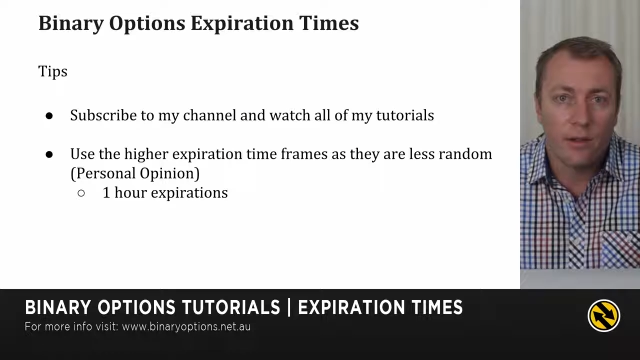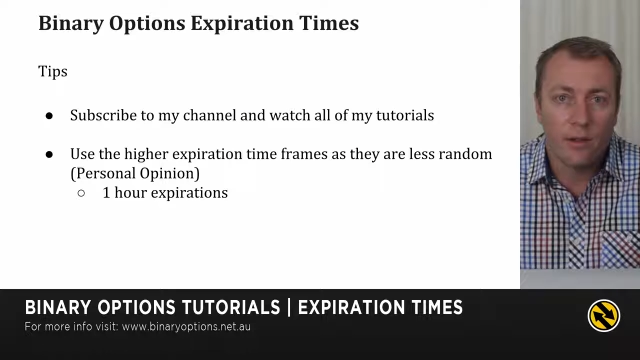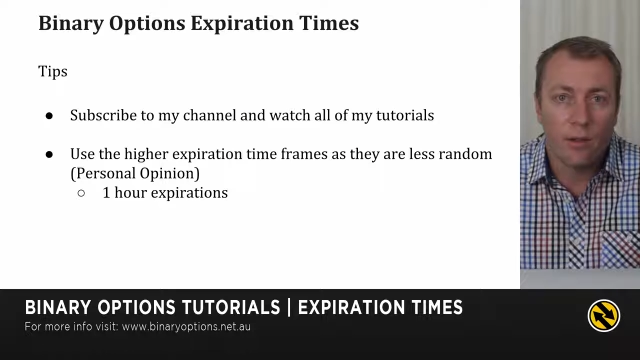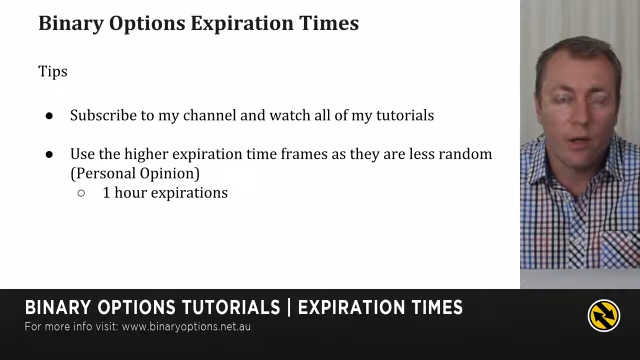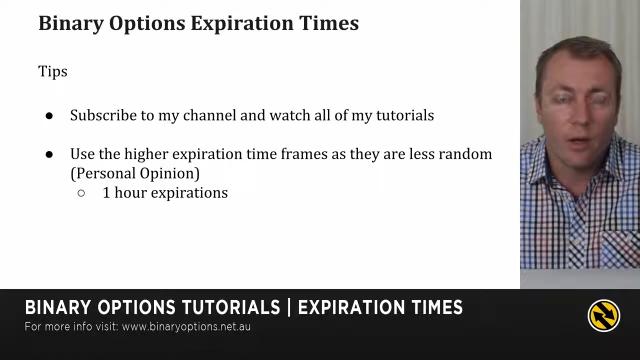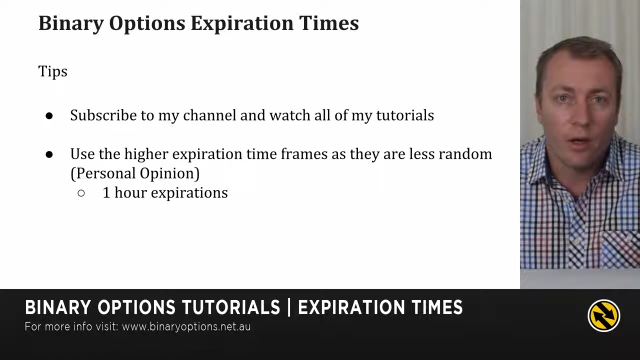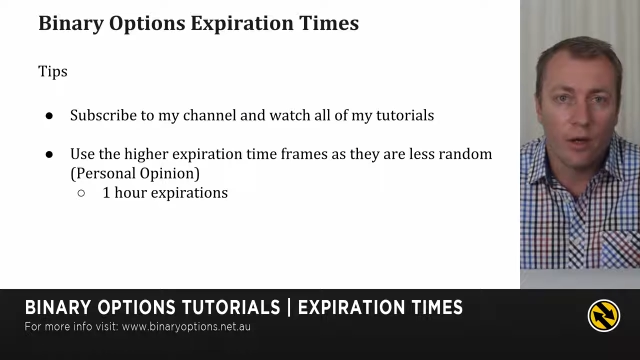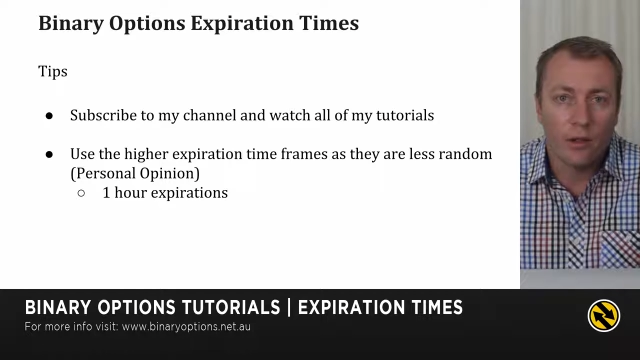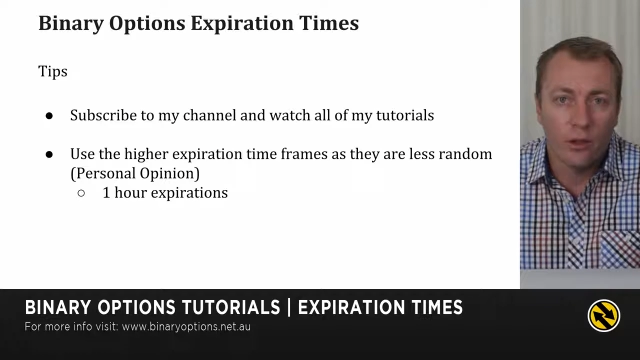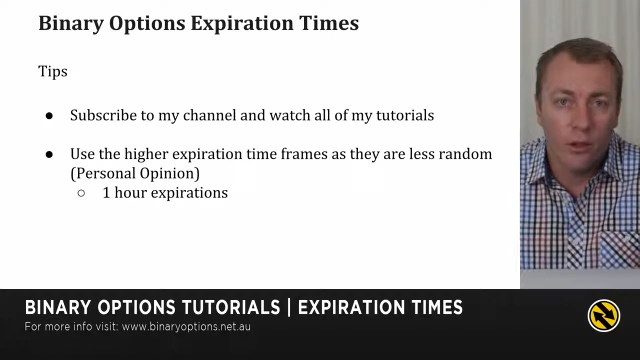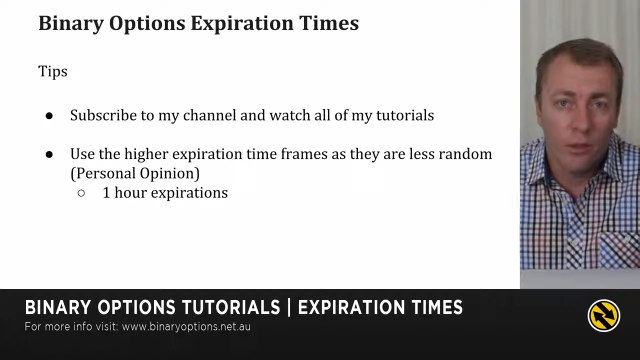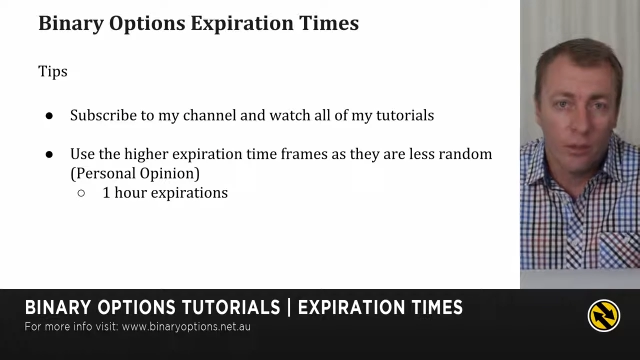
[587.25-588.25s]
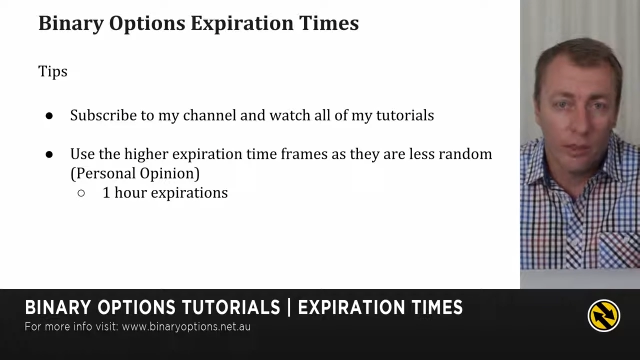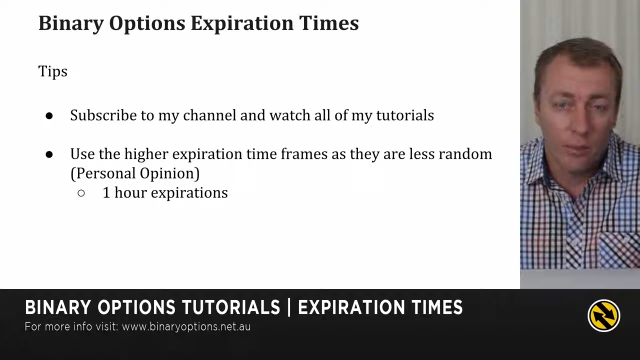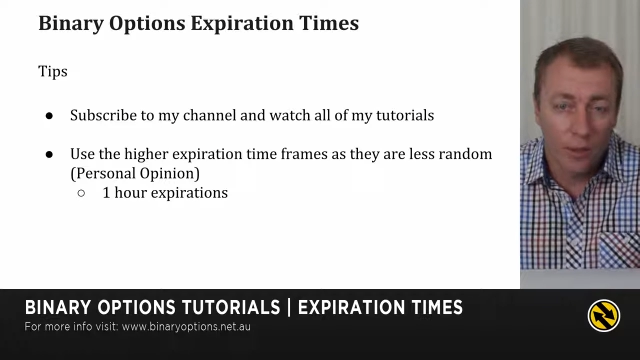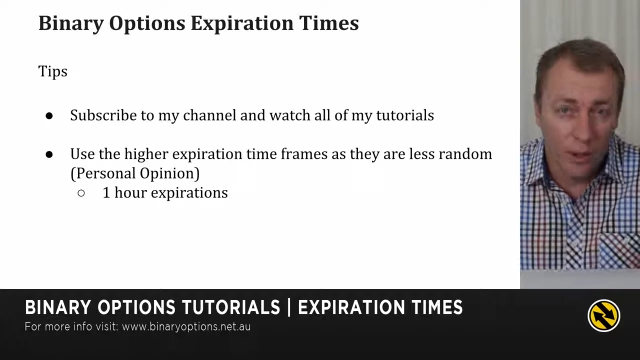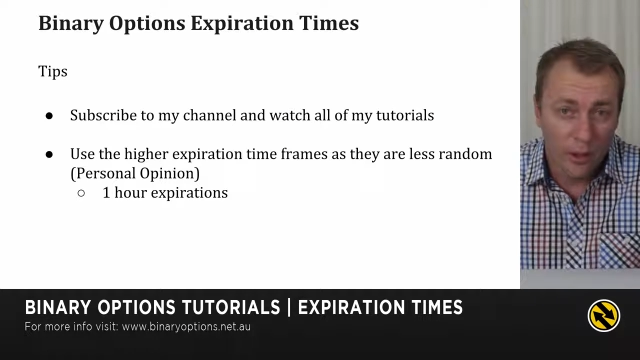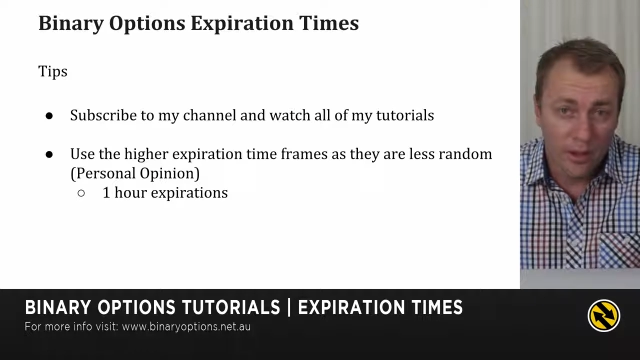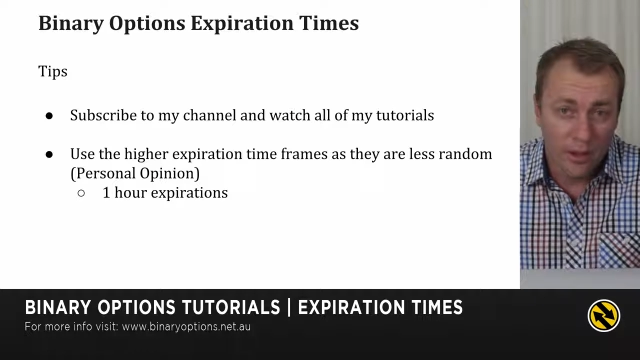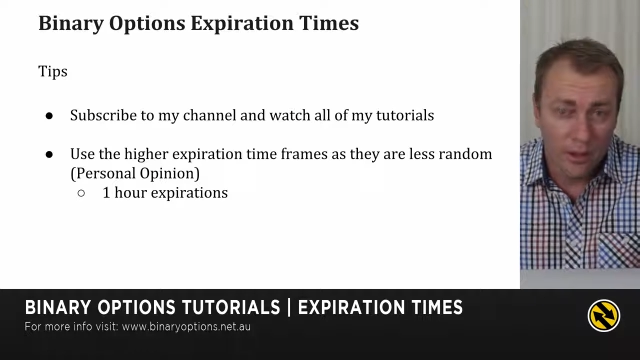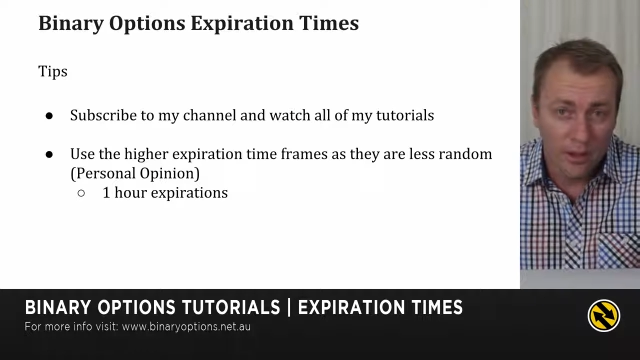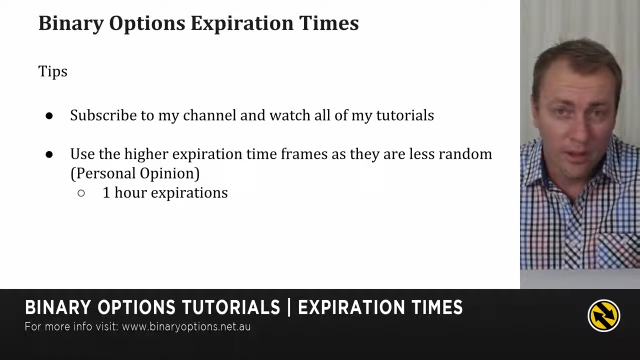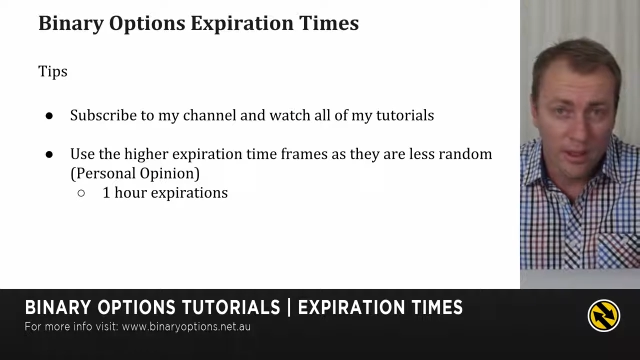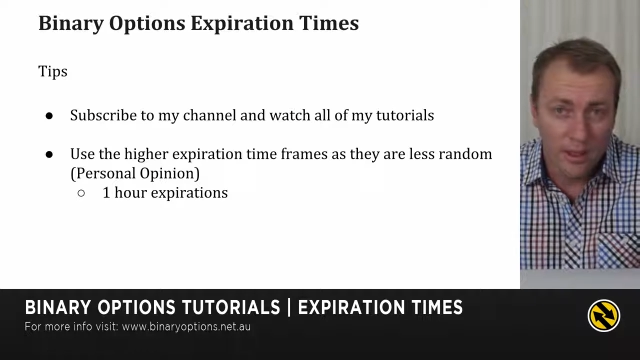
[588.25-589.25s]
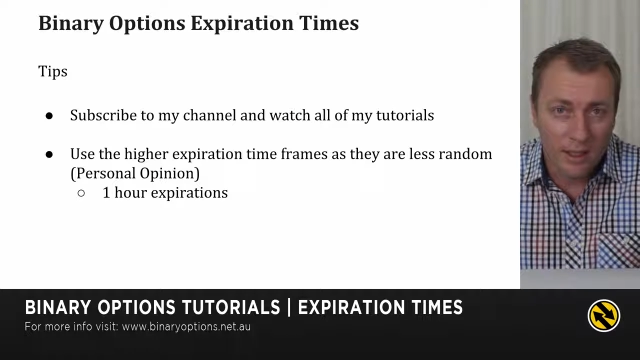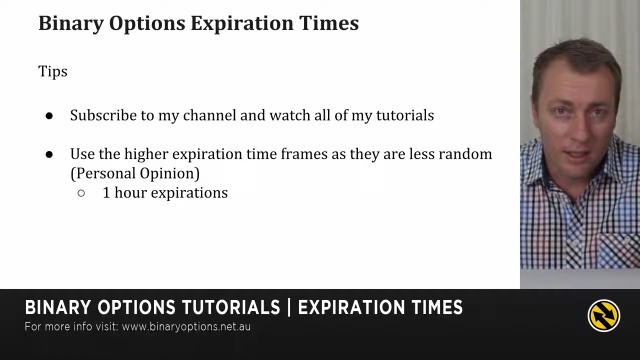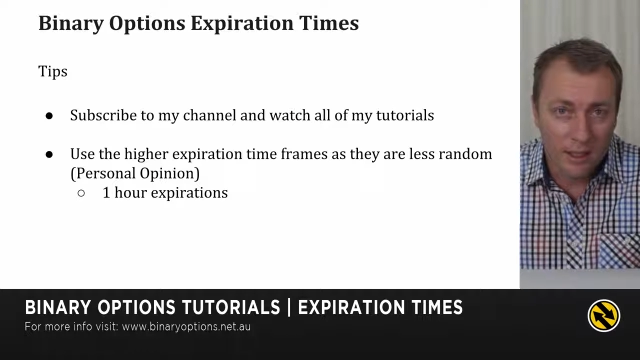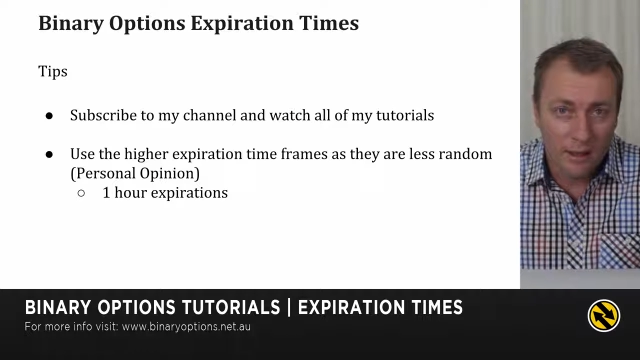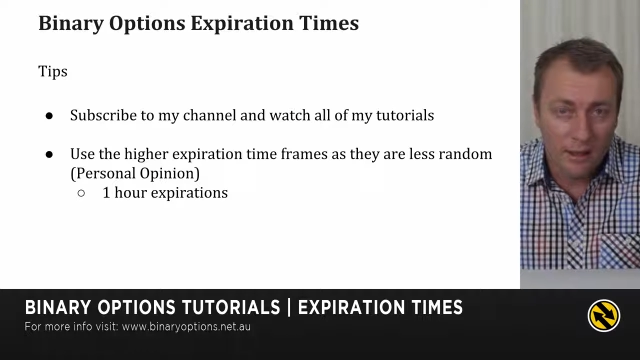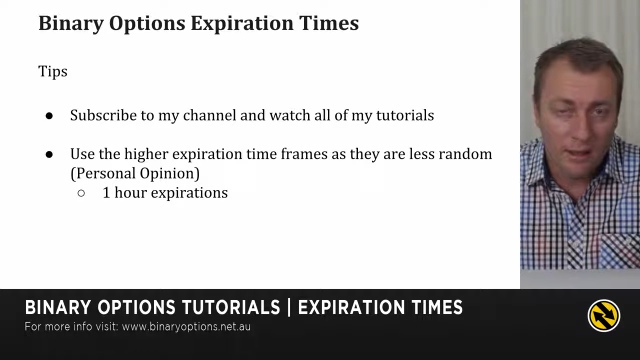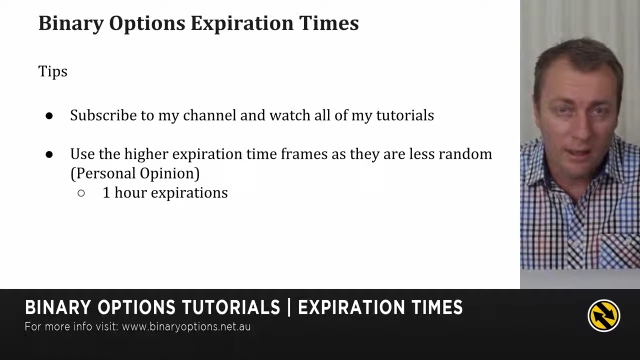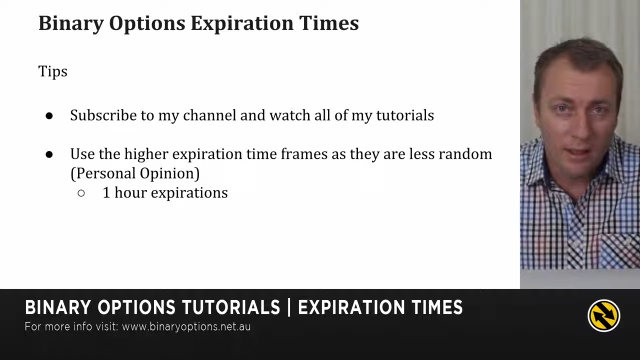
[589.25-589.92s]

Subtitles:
is what I usually personally like to target.